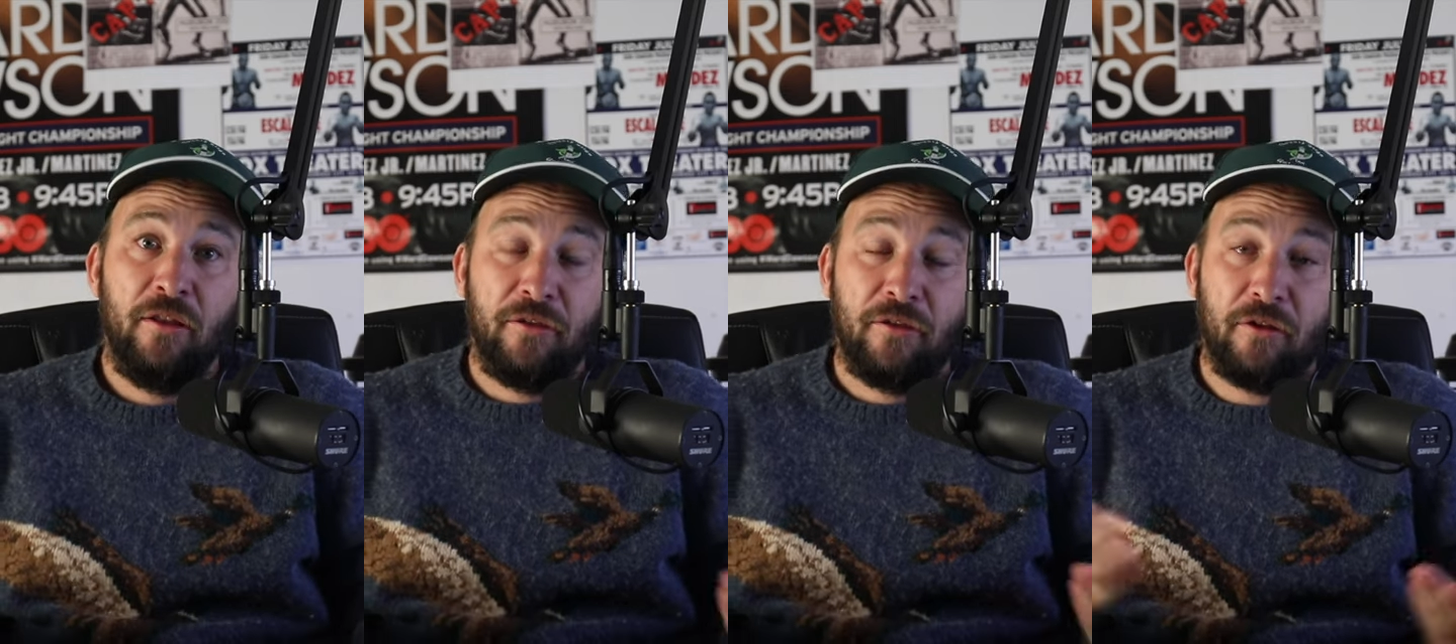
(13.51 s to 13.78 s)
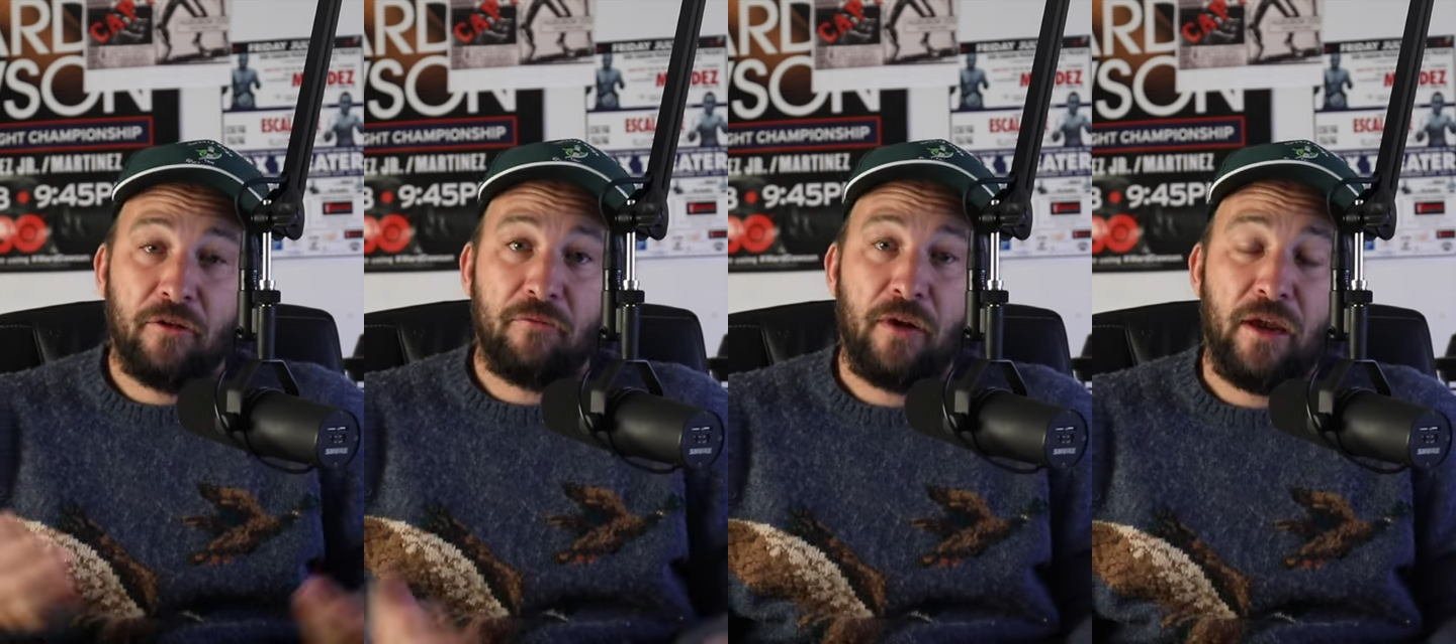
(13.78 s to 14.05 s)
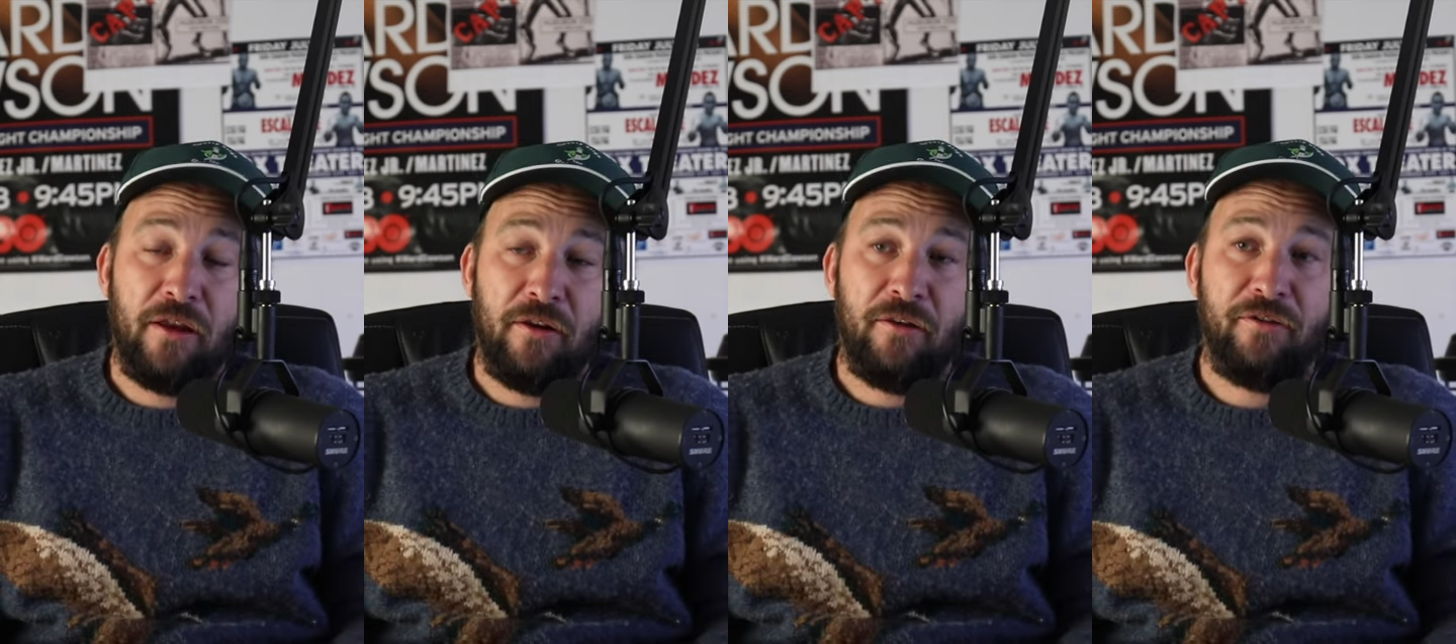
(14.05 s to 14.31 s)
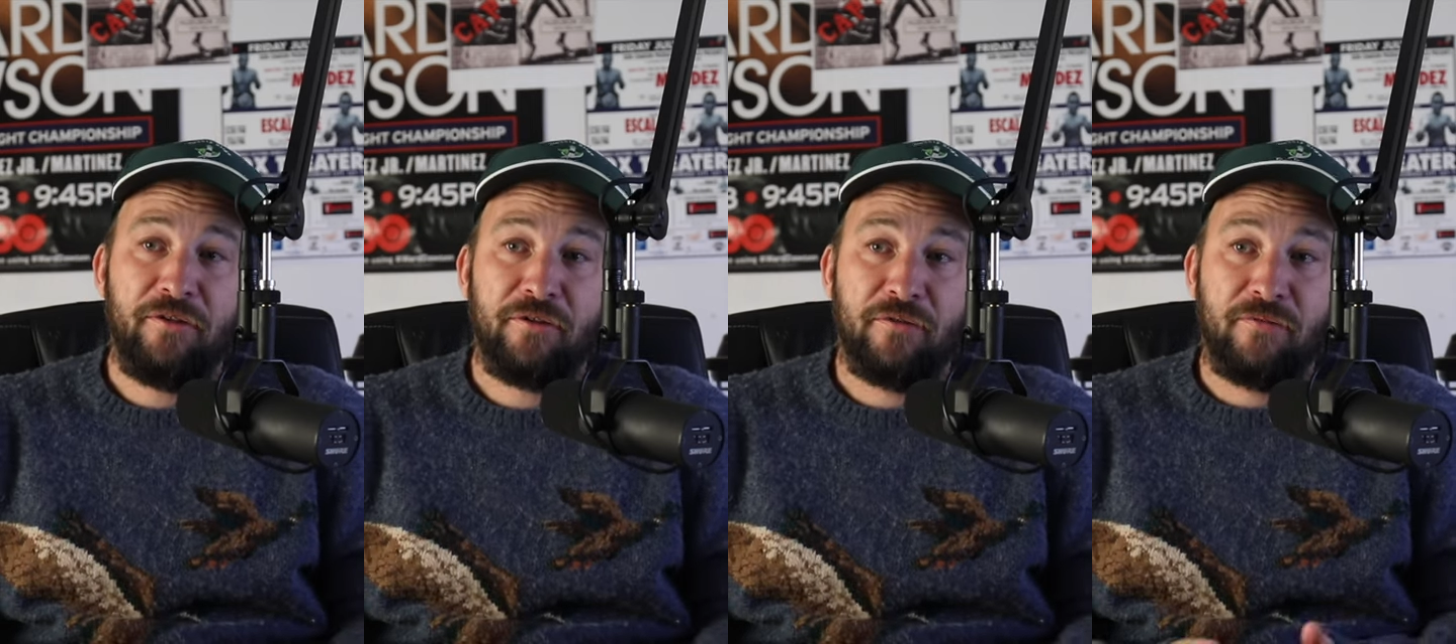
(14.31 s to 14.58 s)
The
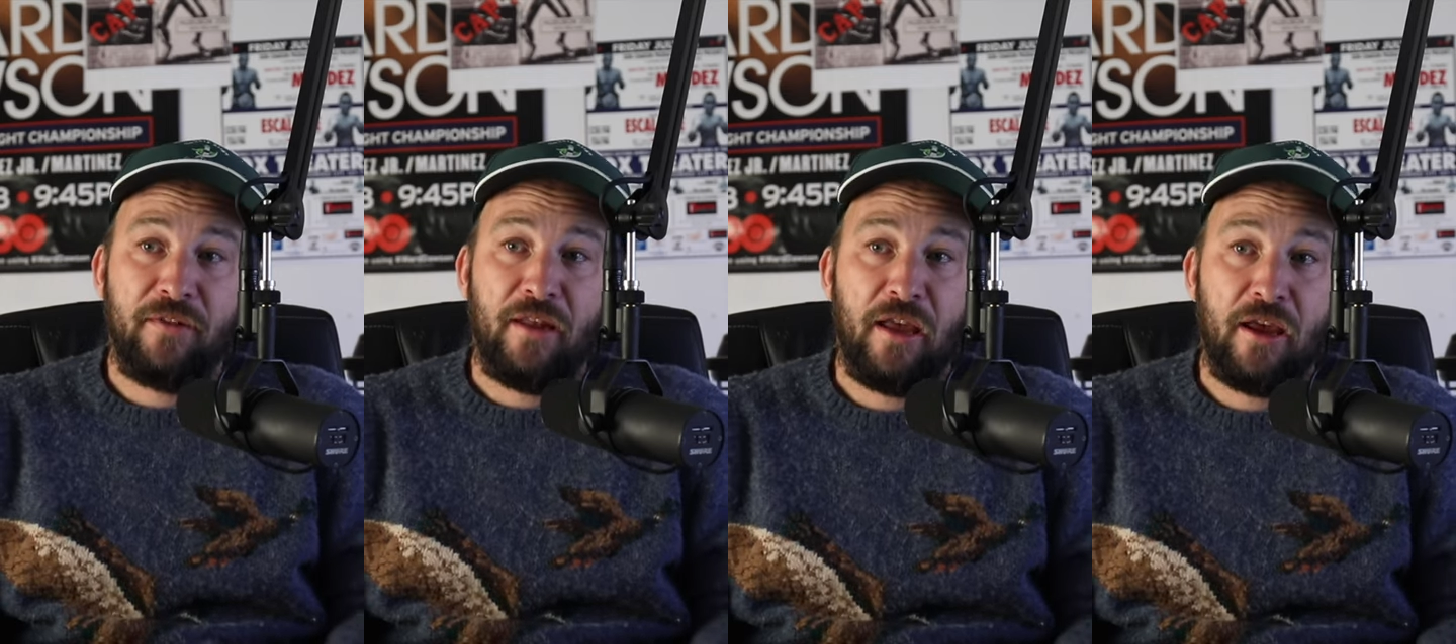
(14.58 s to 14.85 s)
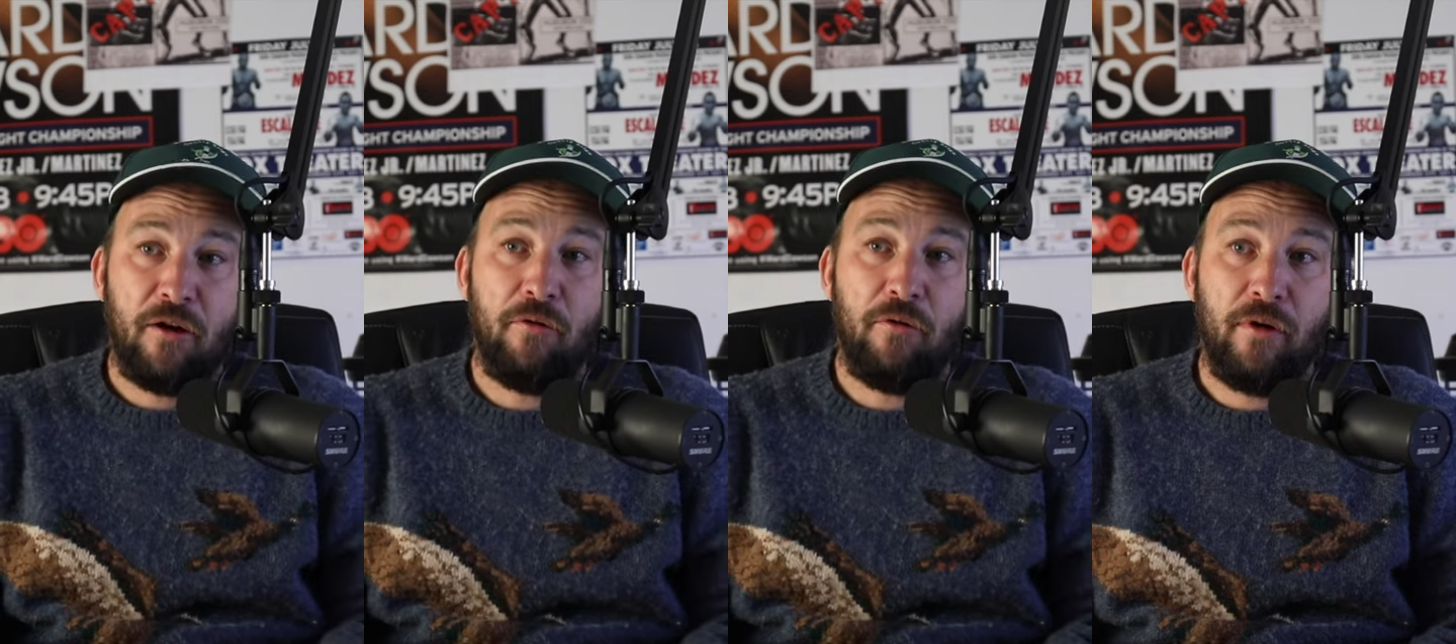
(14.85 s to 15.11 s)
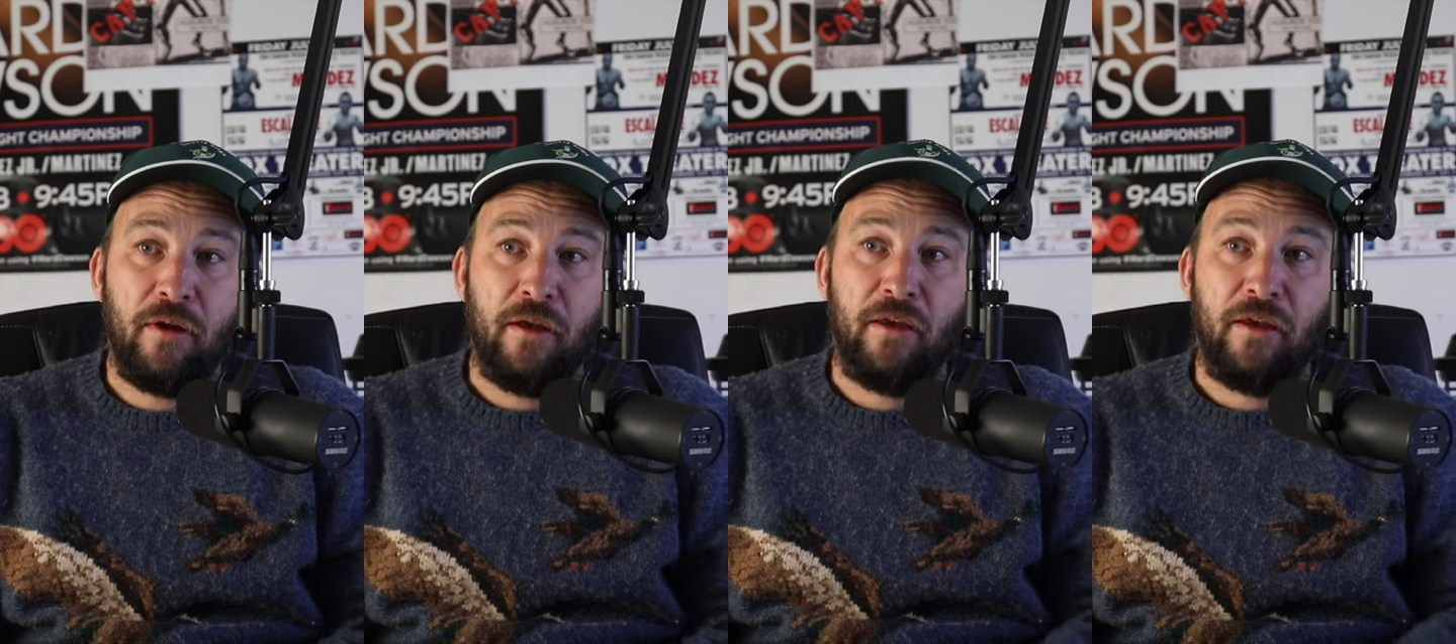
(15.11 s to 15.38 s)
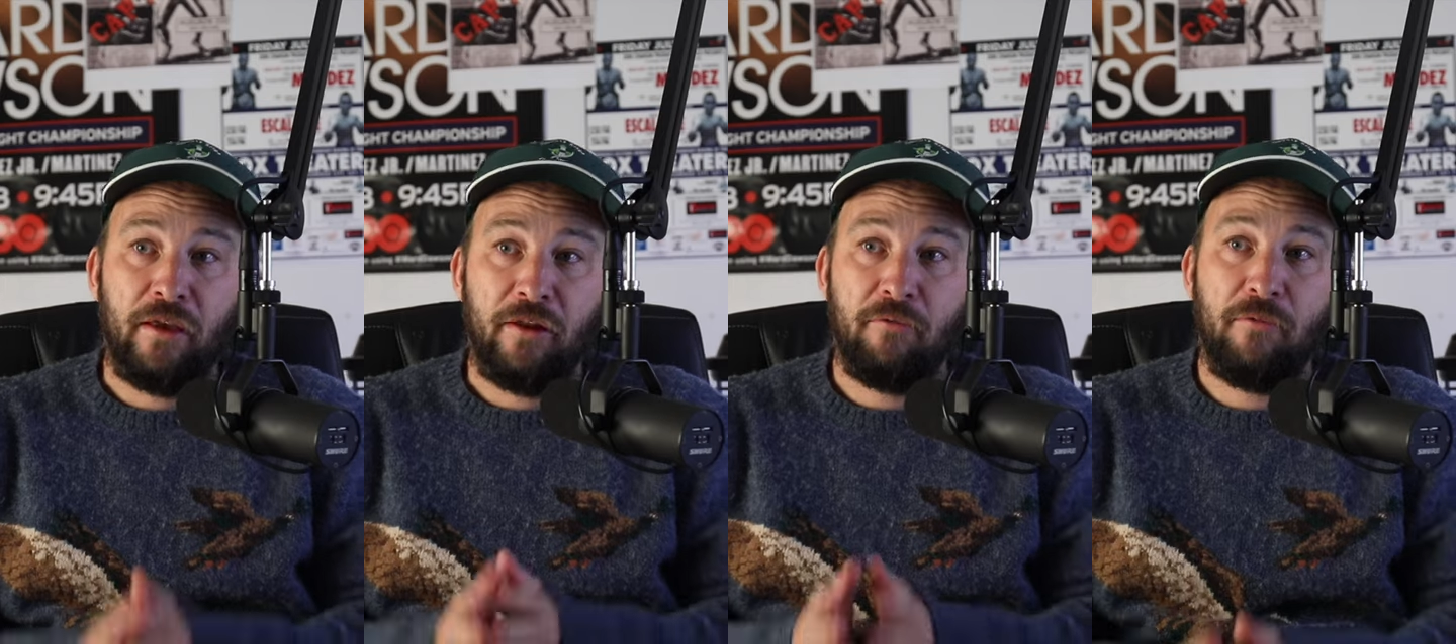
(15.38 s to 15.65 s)
greatness of Nao,
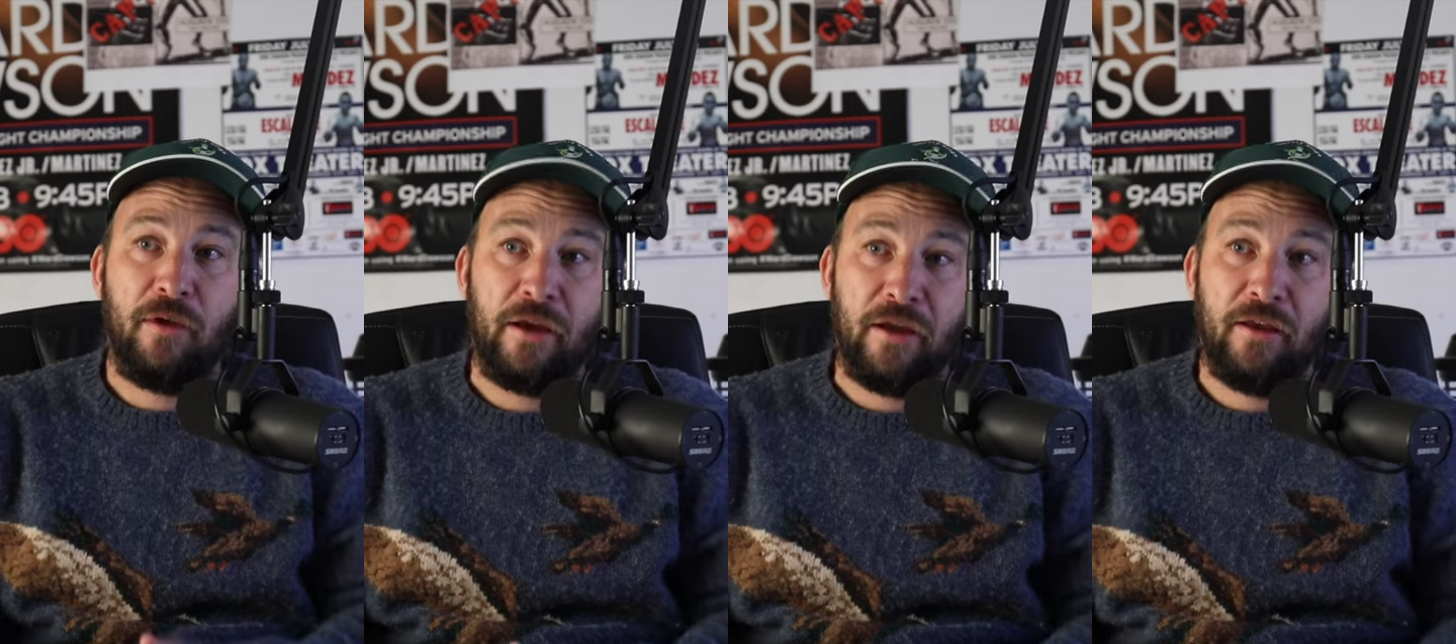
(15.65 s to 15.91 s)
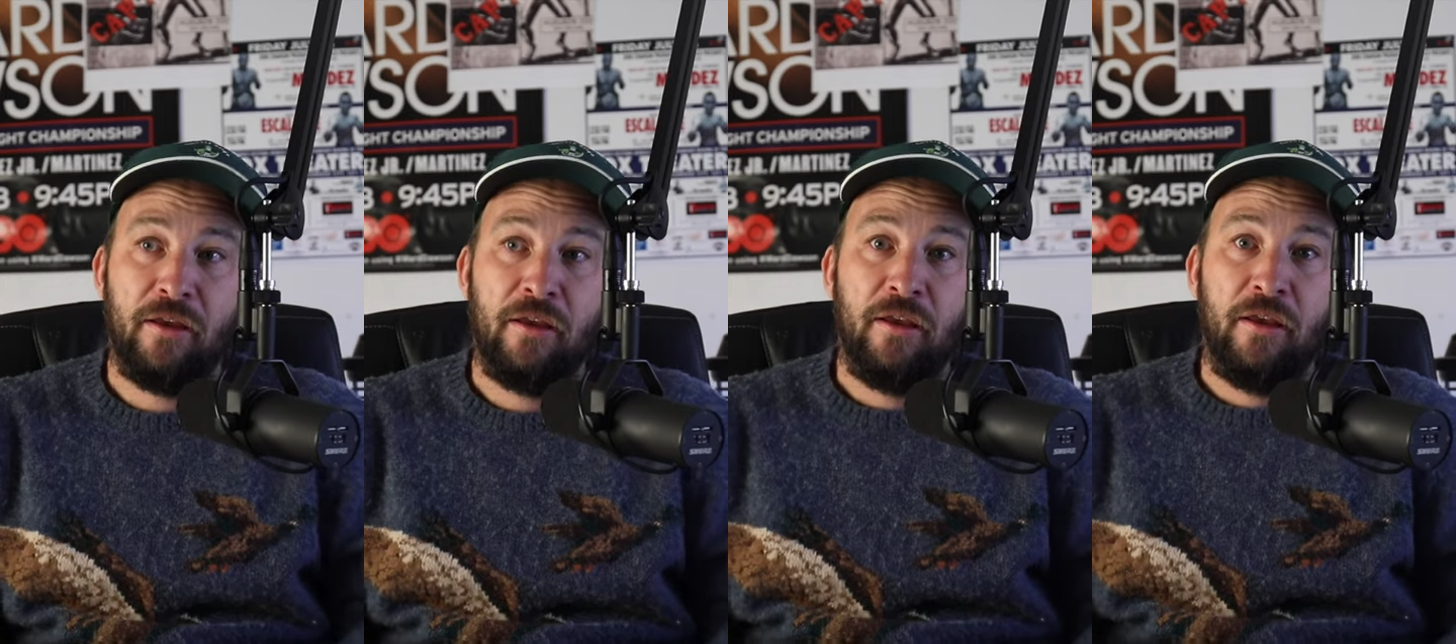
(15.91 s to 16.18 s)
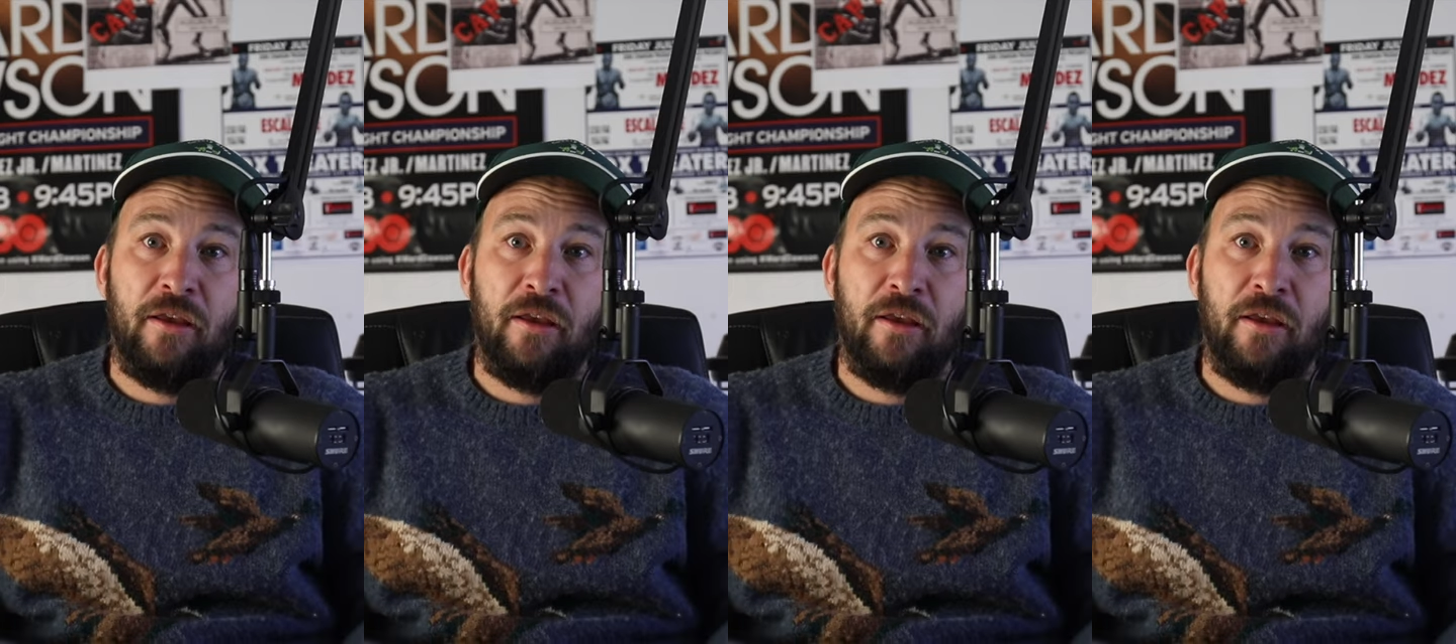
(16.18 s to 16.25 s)
in a way,